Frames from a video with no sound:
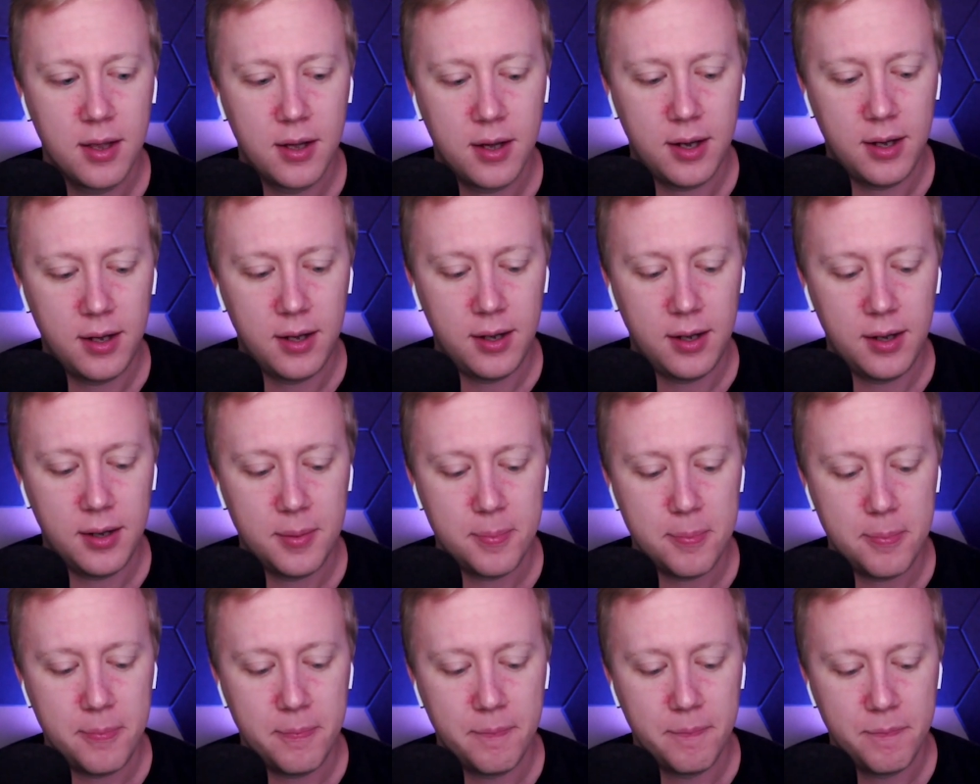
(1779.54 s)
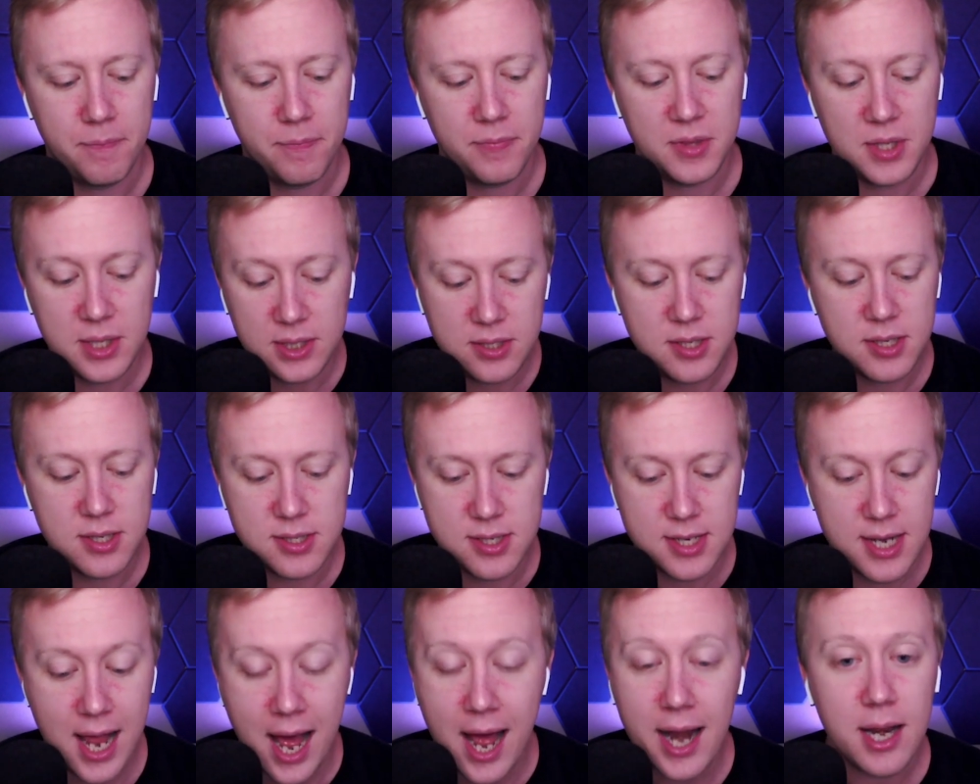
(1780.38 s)
Um, this is
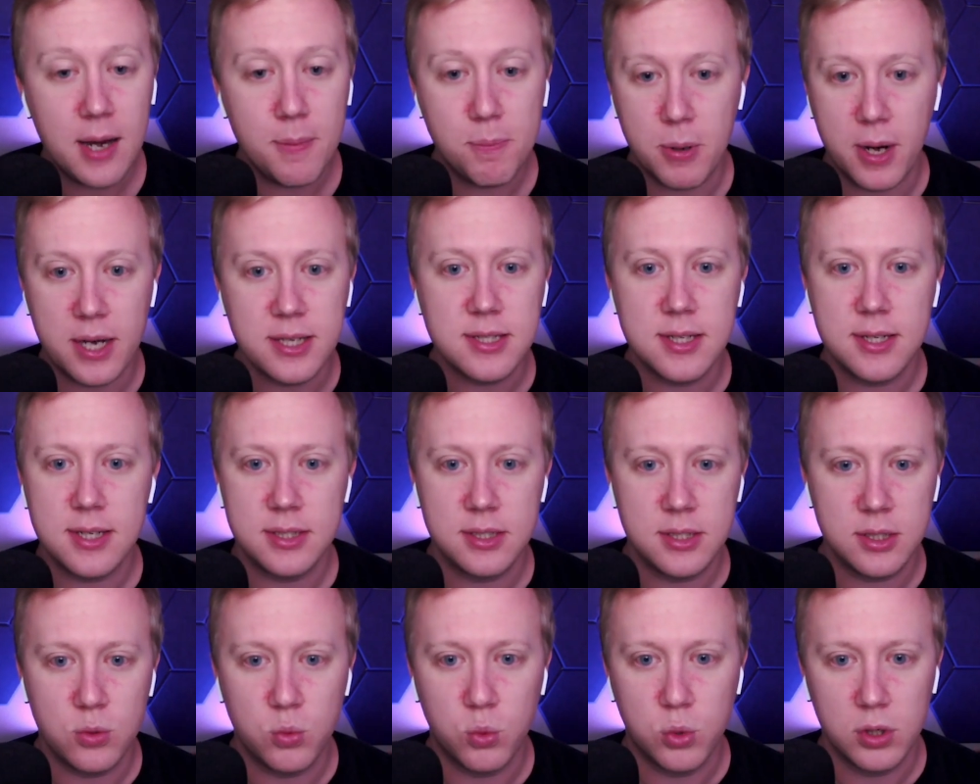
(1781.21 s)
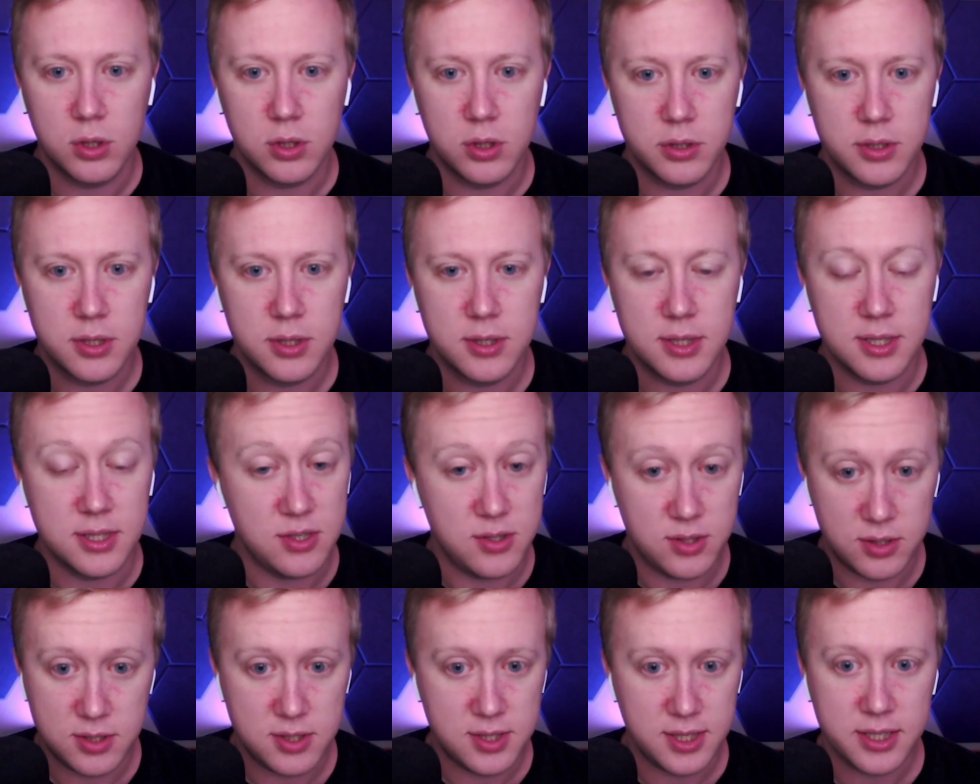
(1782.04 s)
not a precedented world.
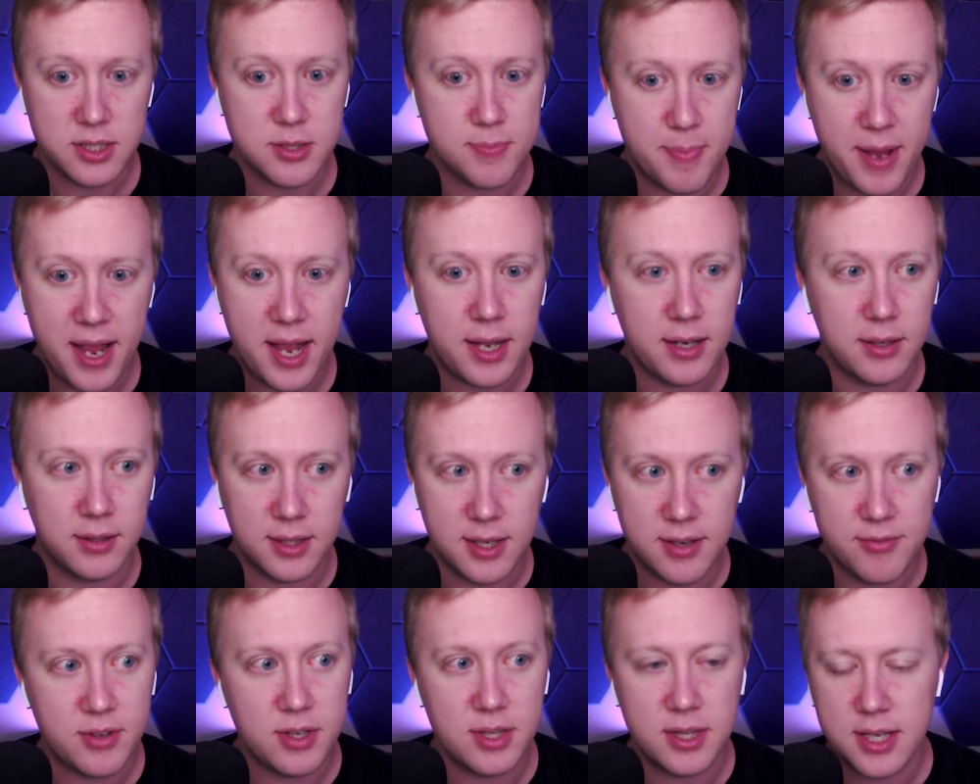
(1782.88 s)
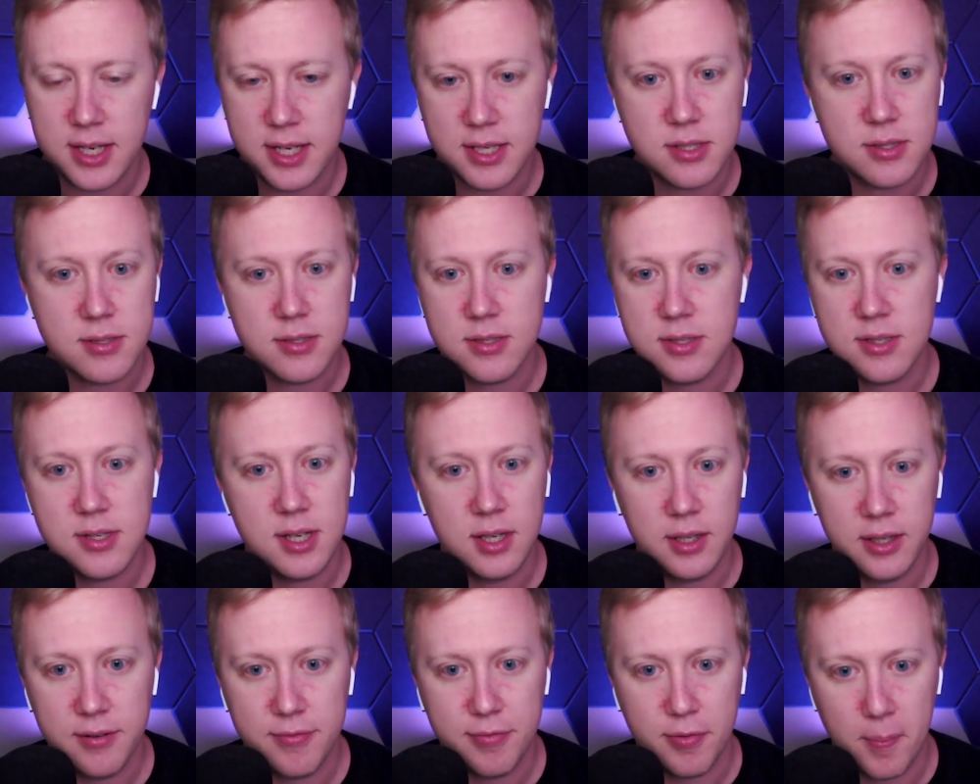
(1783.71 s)
This six man live in this,
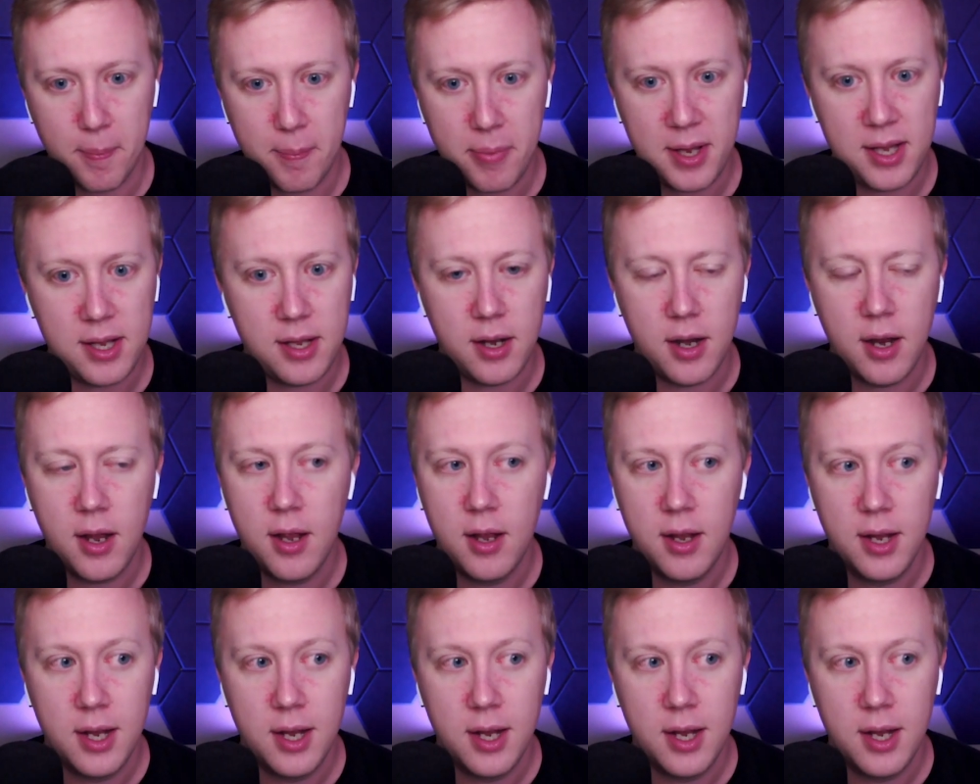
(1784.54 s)
steal it from Pitt.